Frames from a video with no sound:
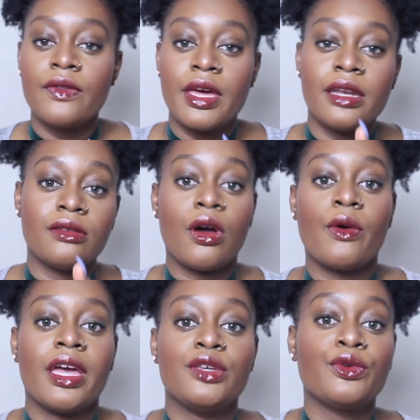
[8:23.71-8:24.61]
then
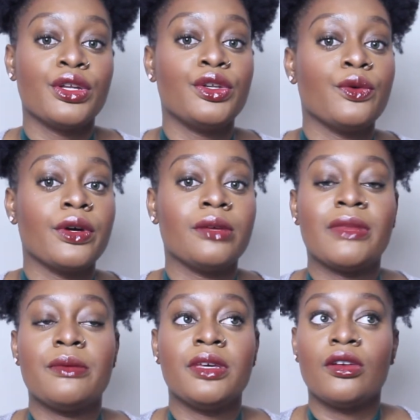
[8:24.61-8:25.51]
okay, you can do
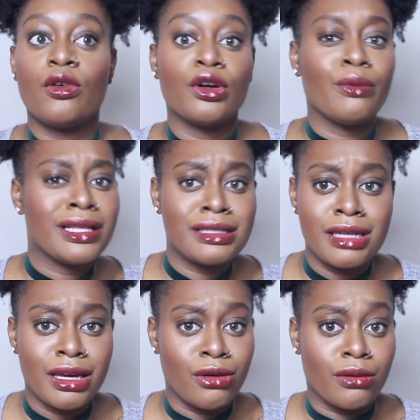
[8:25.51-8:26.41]
it maybe on a
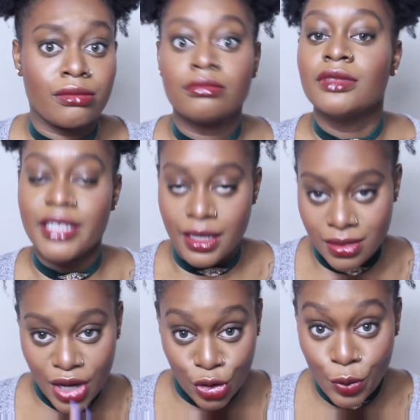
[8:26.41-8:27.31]
Wednesday
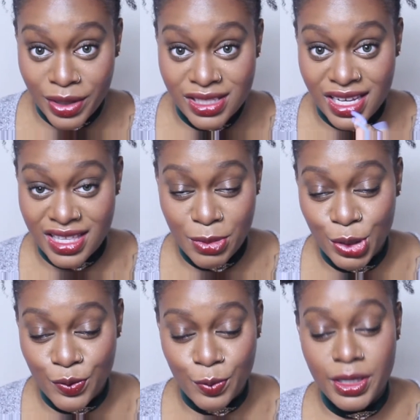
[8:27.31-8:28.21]
in the
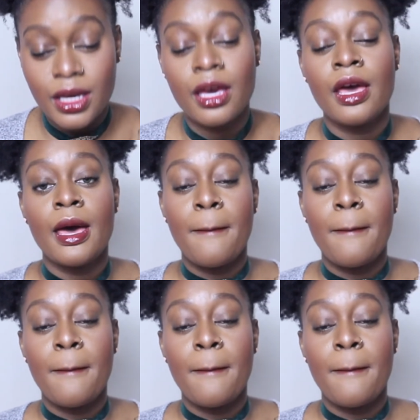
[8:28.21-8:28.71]
middle of the week.